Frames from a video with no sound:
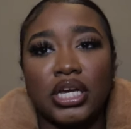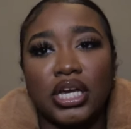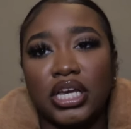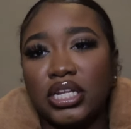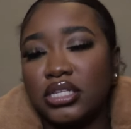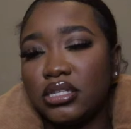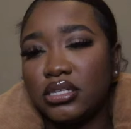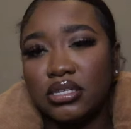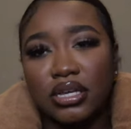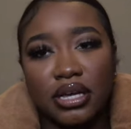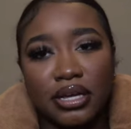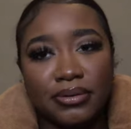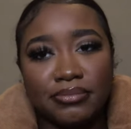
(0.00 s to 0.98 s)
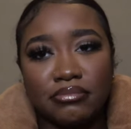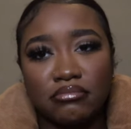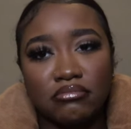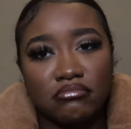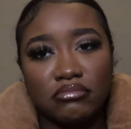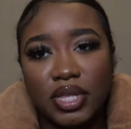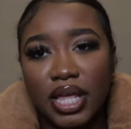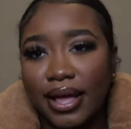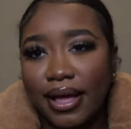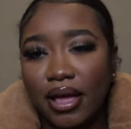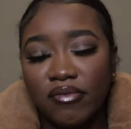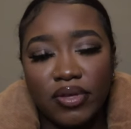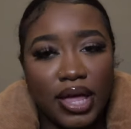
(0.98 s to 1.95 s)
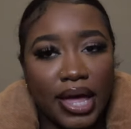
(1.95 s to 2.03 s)
And it's just like,
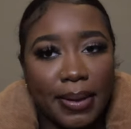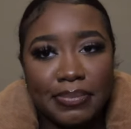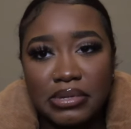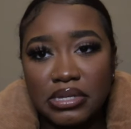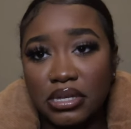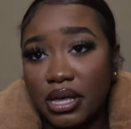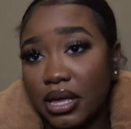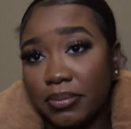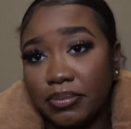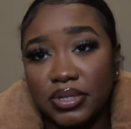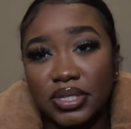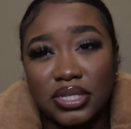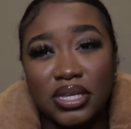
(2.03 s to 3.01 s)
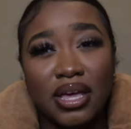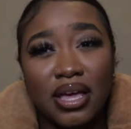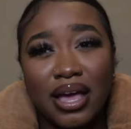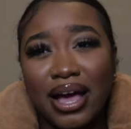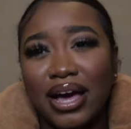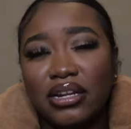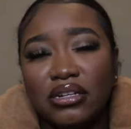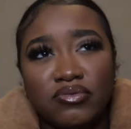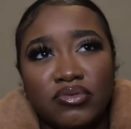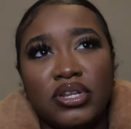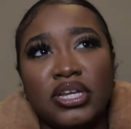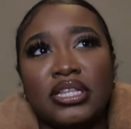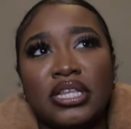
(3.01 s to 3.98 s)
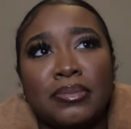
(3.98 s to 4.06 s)
if it happens, it happens. I didn't
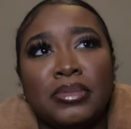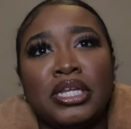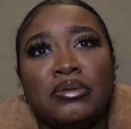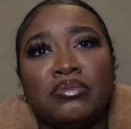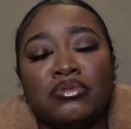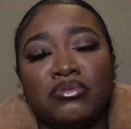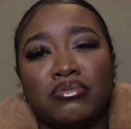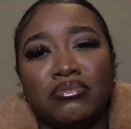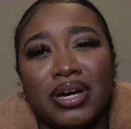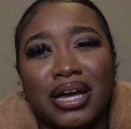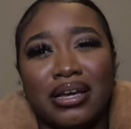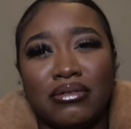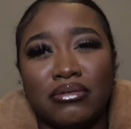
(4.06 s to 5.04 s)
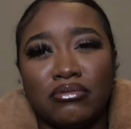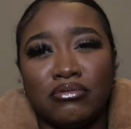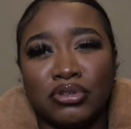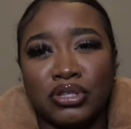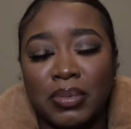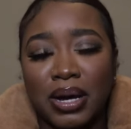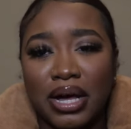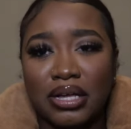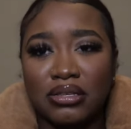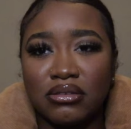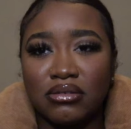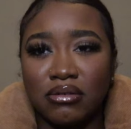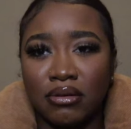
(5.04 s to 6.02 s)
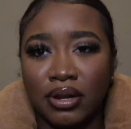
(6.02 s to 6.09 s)
really get that many like
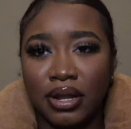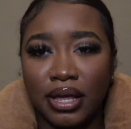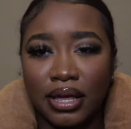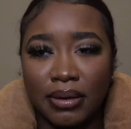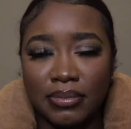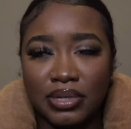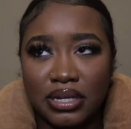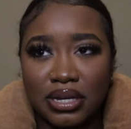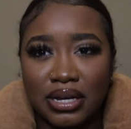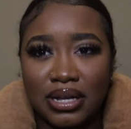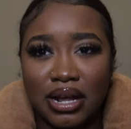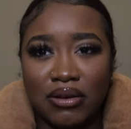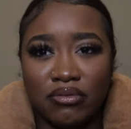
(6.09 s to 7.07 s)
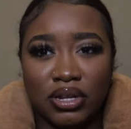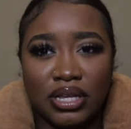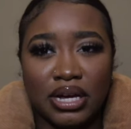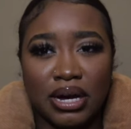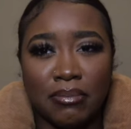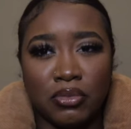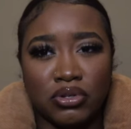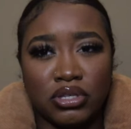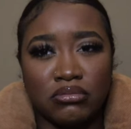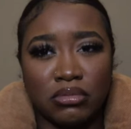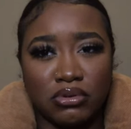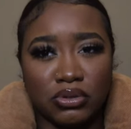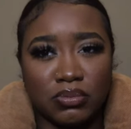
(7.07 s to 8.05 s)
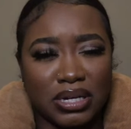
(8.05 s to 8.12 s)
response on Amazon. I really got most of
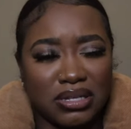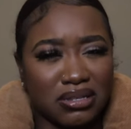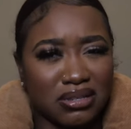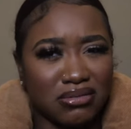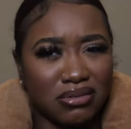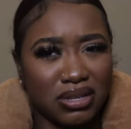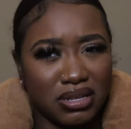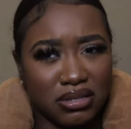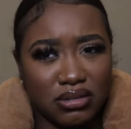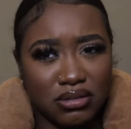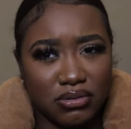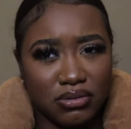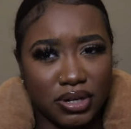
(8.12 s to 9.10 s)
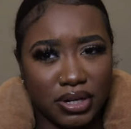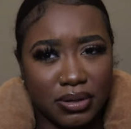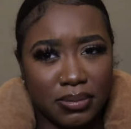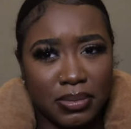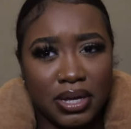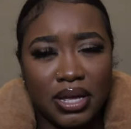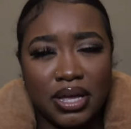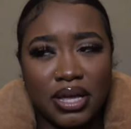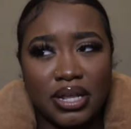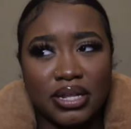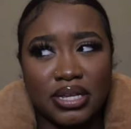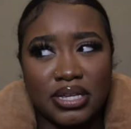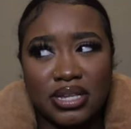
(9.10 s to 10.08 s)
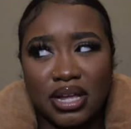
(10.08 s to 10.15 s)
my responses on Instagram.
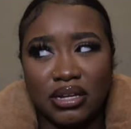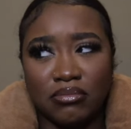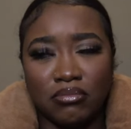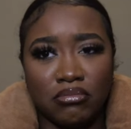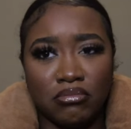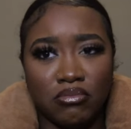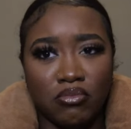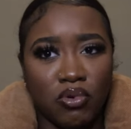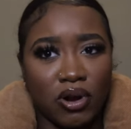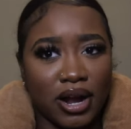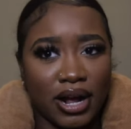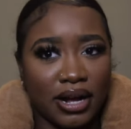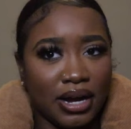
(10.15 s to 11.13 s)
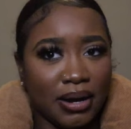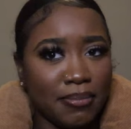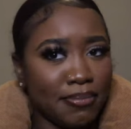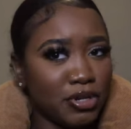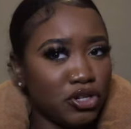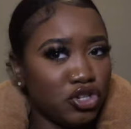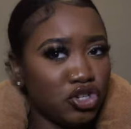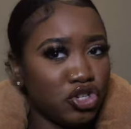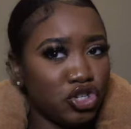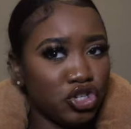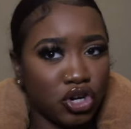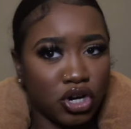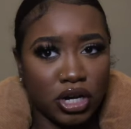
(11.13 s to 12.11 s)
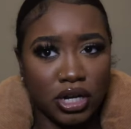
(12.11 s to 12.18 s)
That's like where I got
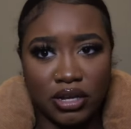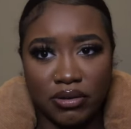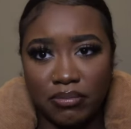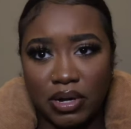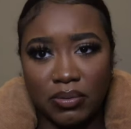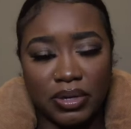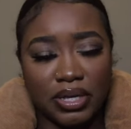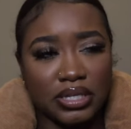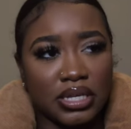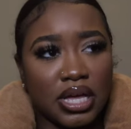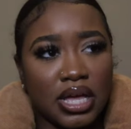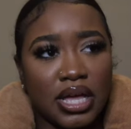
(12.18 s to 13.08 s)
majority of my weeks.